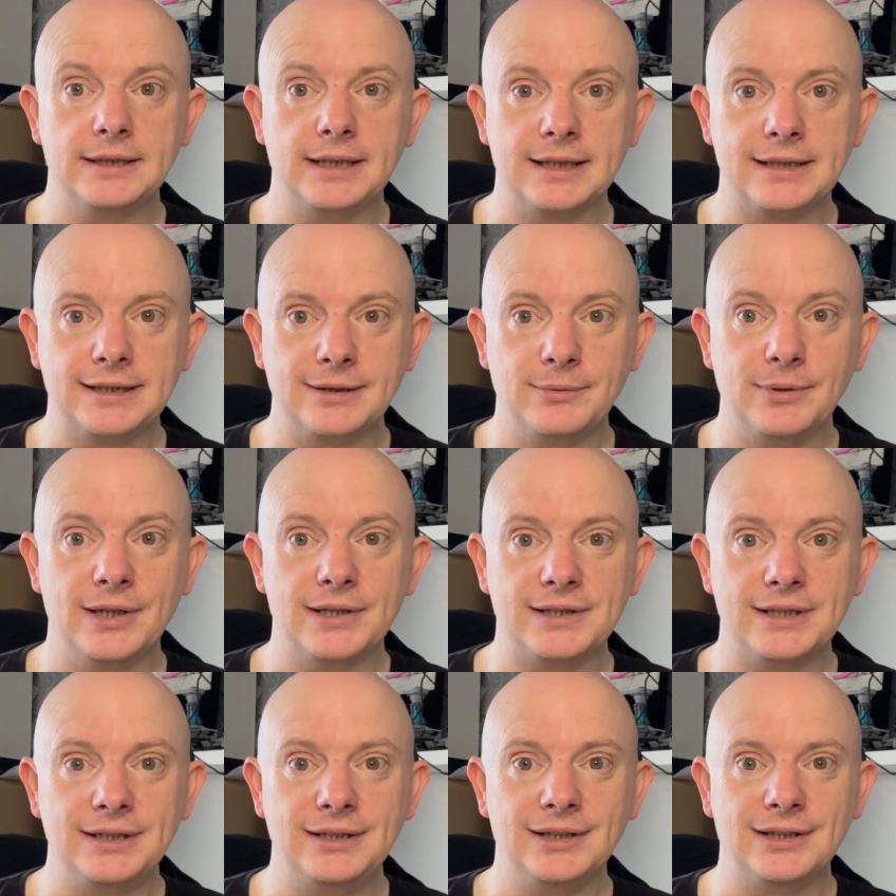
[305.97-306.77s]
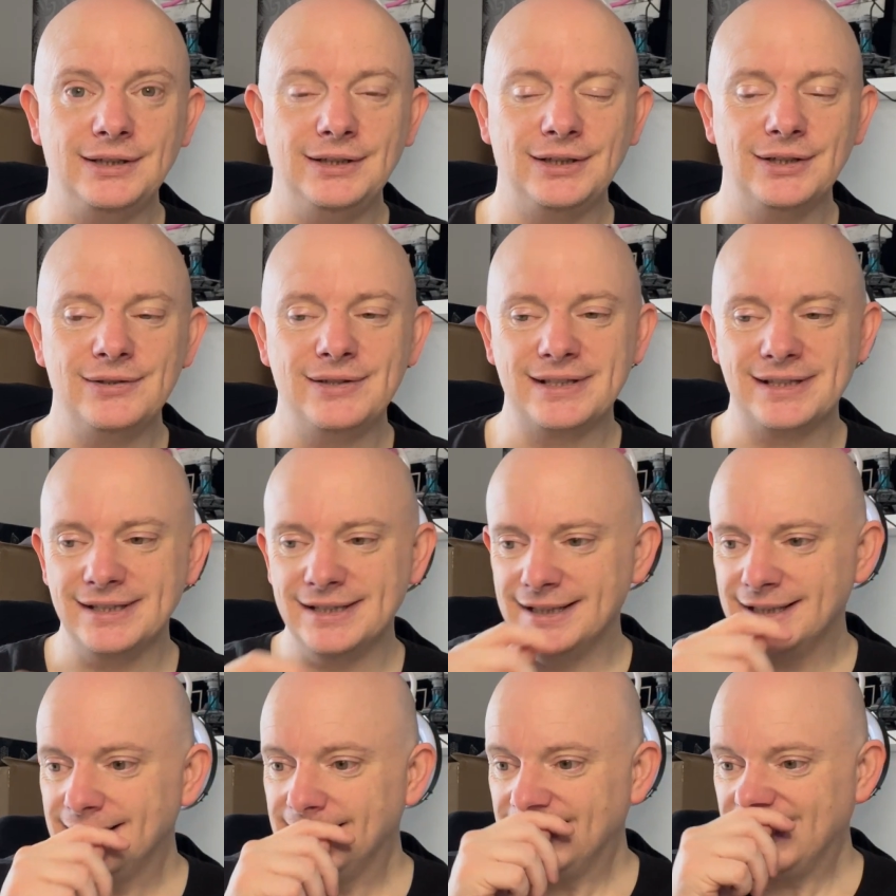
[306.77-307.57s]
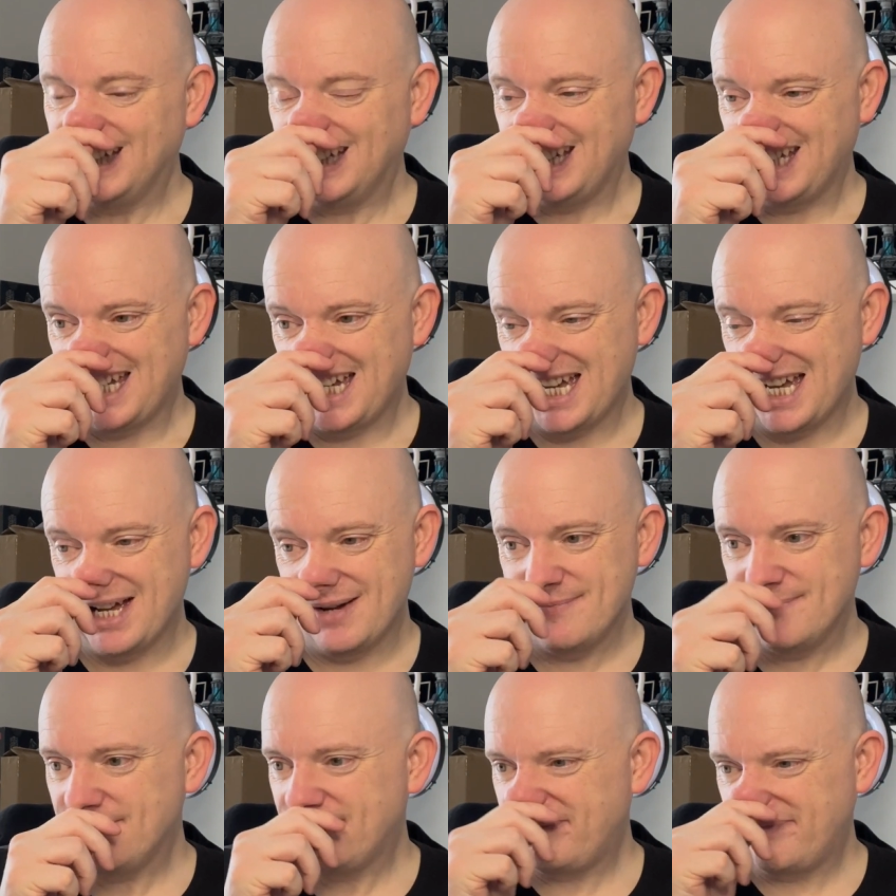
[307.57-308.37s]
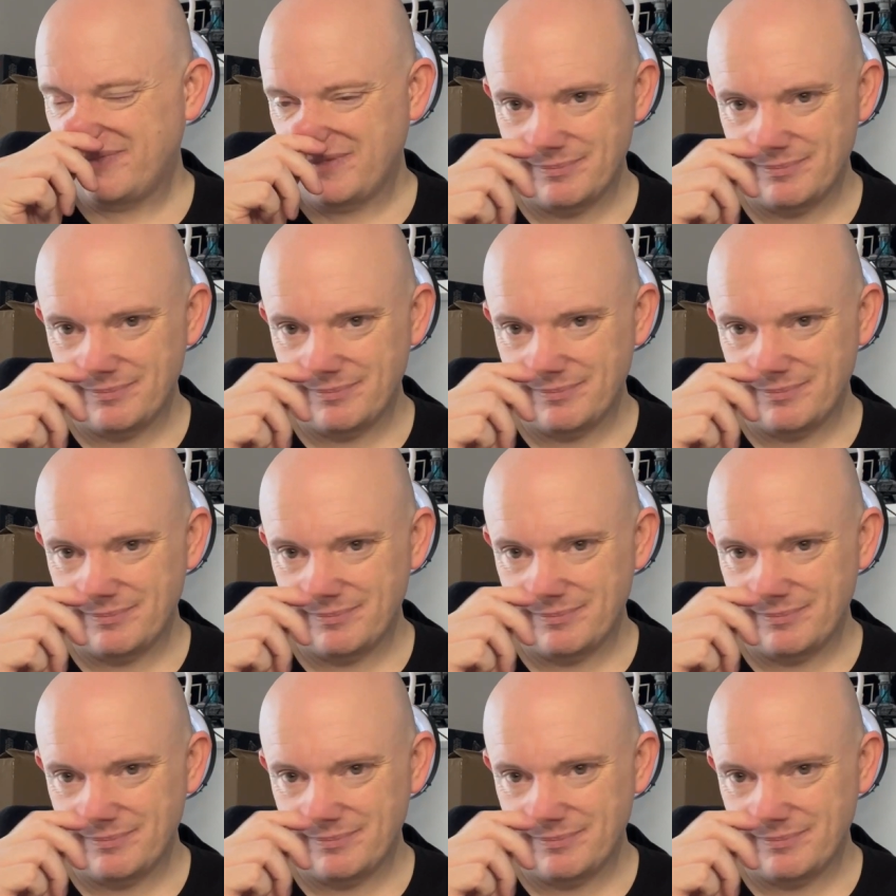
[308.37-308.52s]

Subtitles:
That's the worst thing you can do, isn't it?